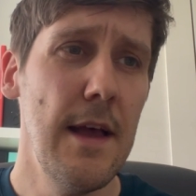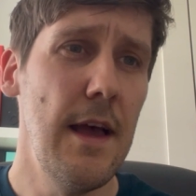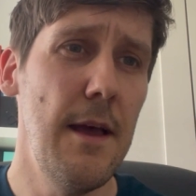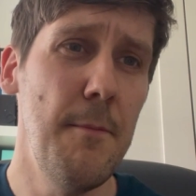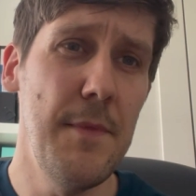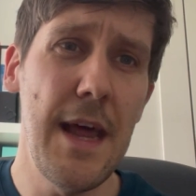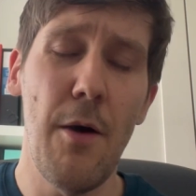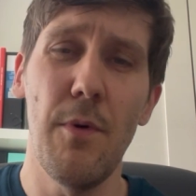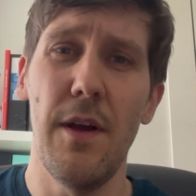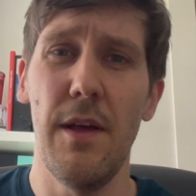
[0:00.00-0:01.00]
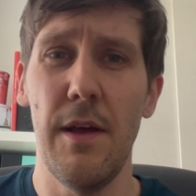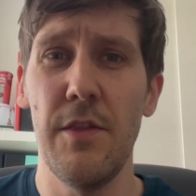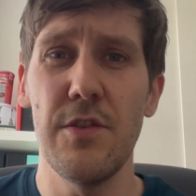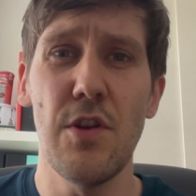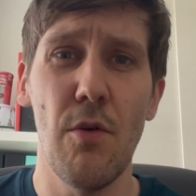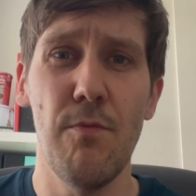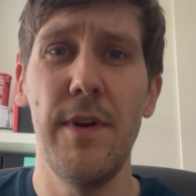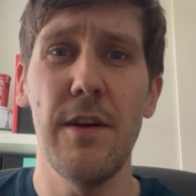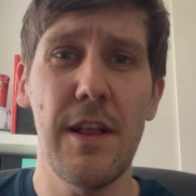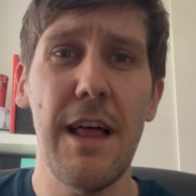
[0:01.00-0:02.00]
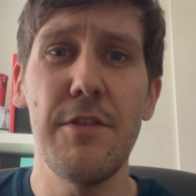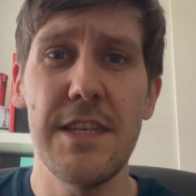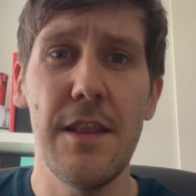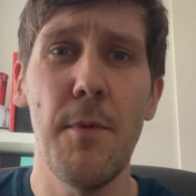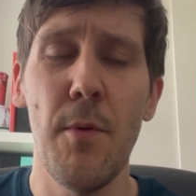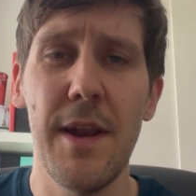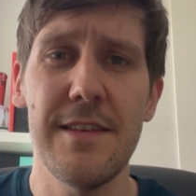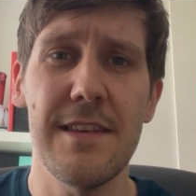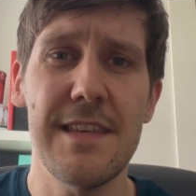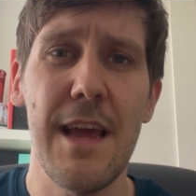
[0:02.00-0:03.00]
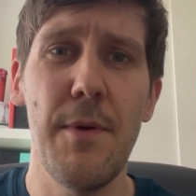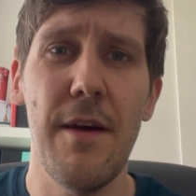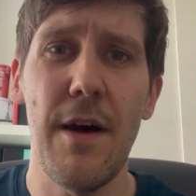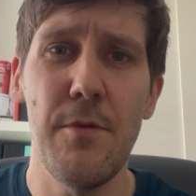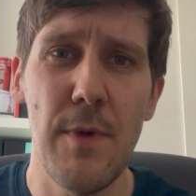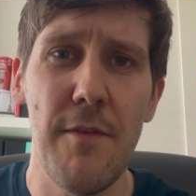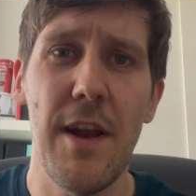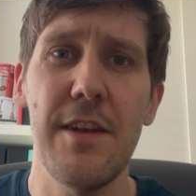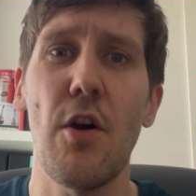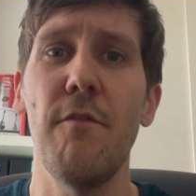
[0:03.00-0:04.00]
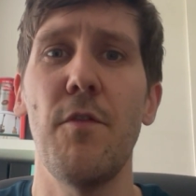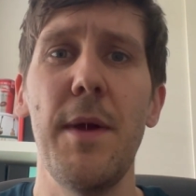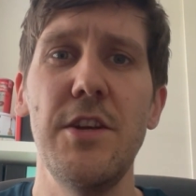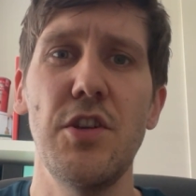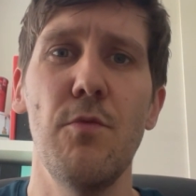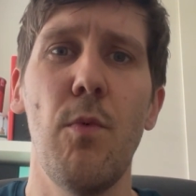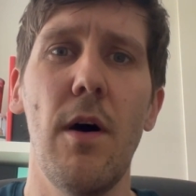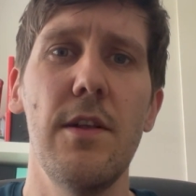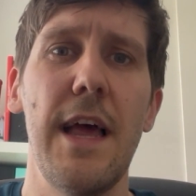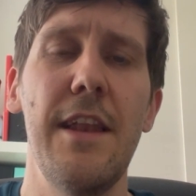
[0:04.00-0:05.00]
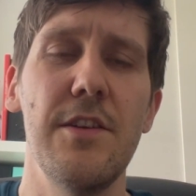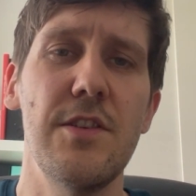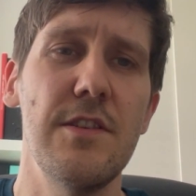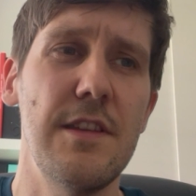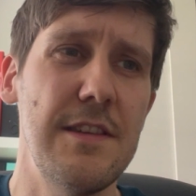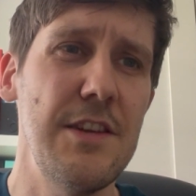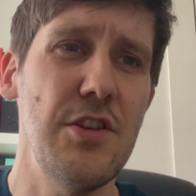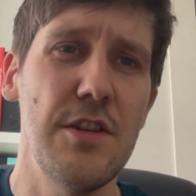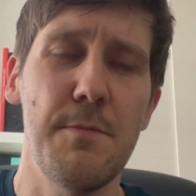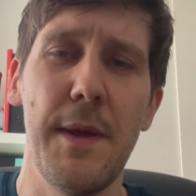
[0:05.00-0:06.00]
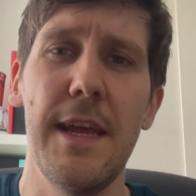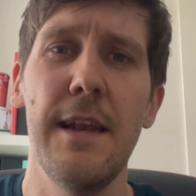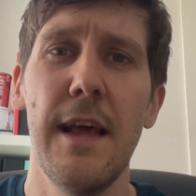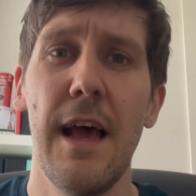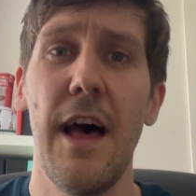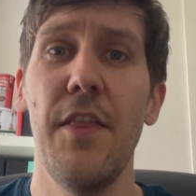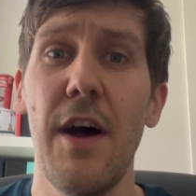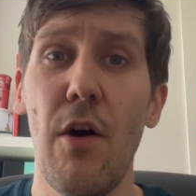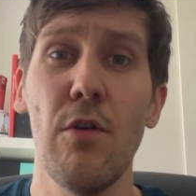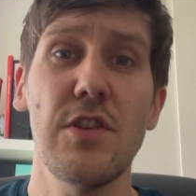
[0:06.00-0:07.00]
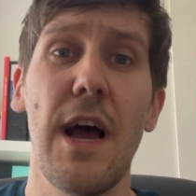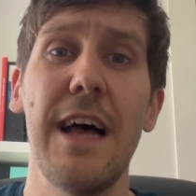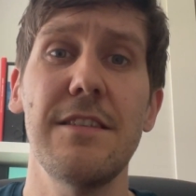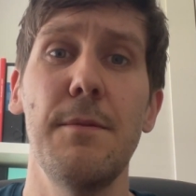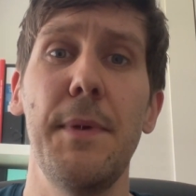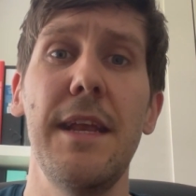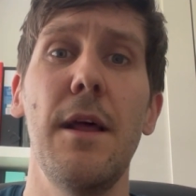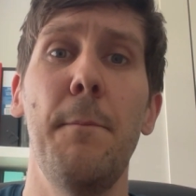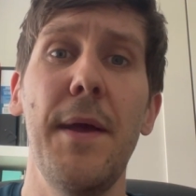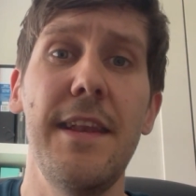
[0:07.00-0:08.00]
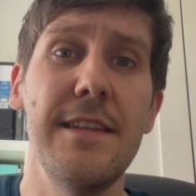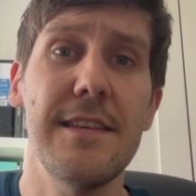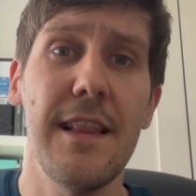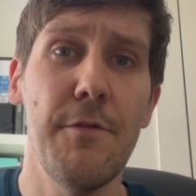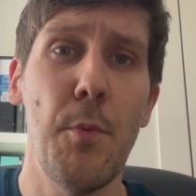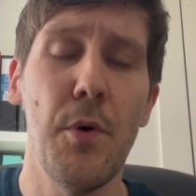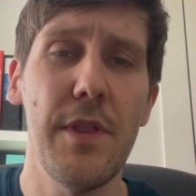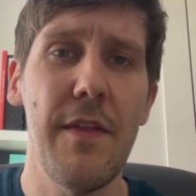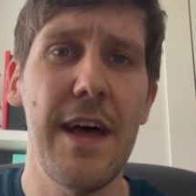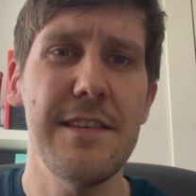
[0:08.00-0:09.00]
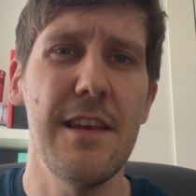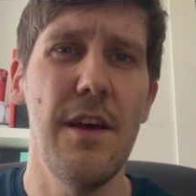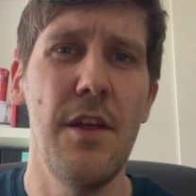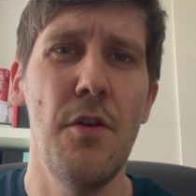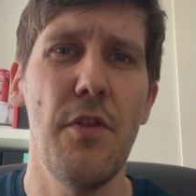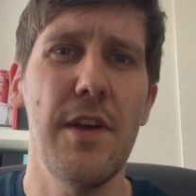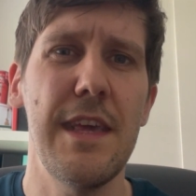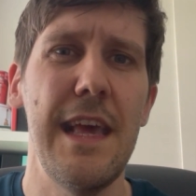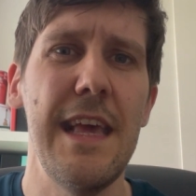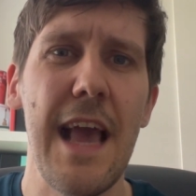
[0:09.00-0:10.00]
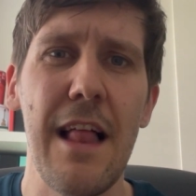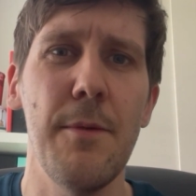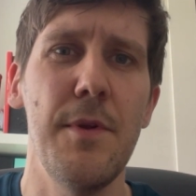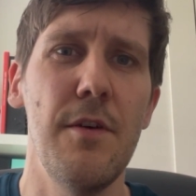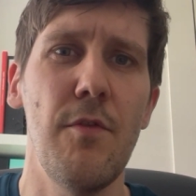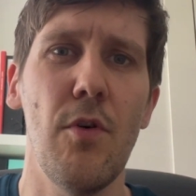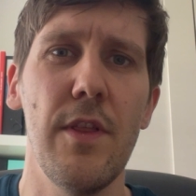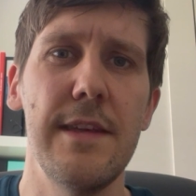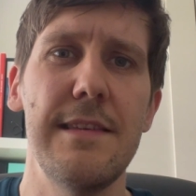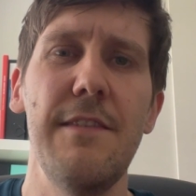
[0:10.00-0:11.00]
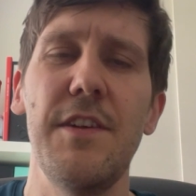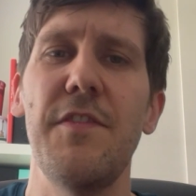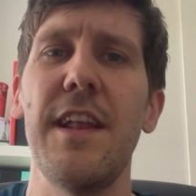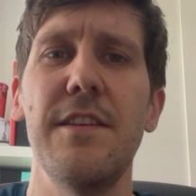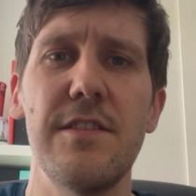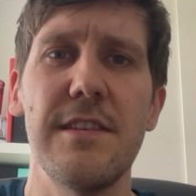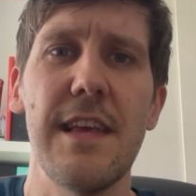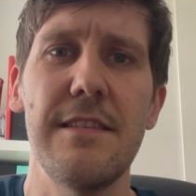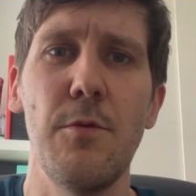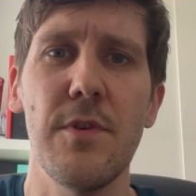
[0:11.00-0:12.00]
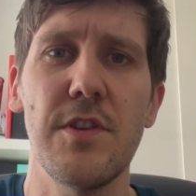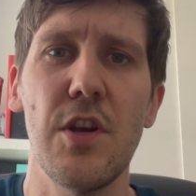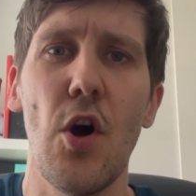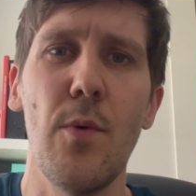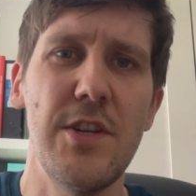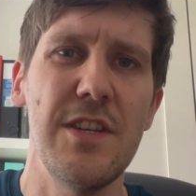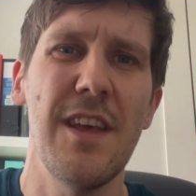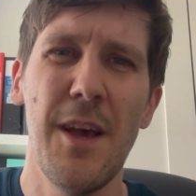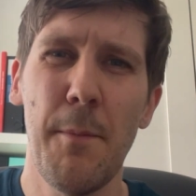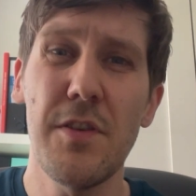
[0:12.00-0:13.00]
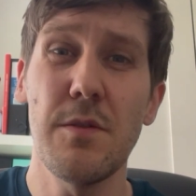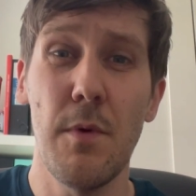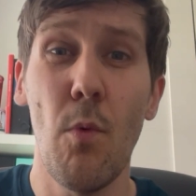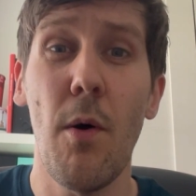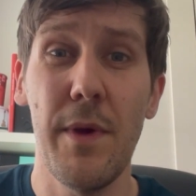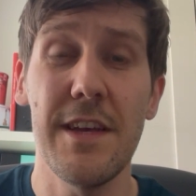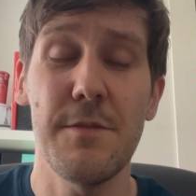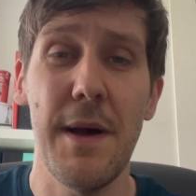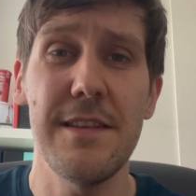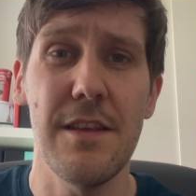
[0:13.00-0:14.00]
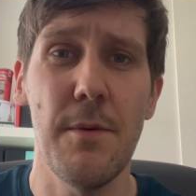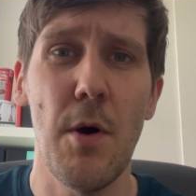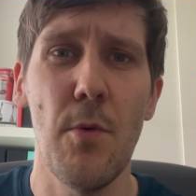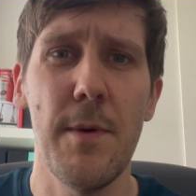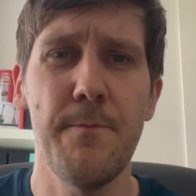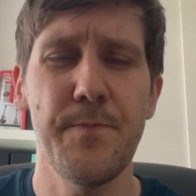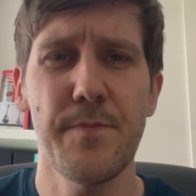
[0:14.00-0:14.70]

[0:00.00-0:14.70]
Now, there's no real clarity at the moment. As I say, we haven't had confirmation of what Henderson's decision has been, and there also hasn't been a bid into Liverpool. Now, that's another key element of all this. Even if Henderson says he wants to go, which is possibly what we expect at the moment,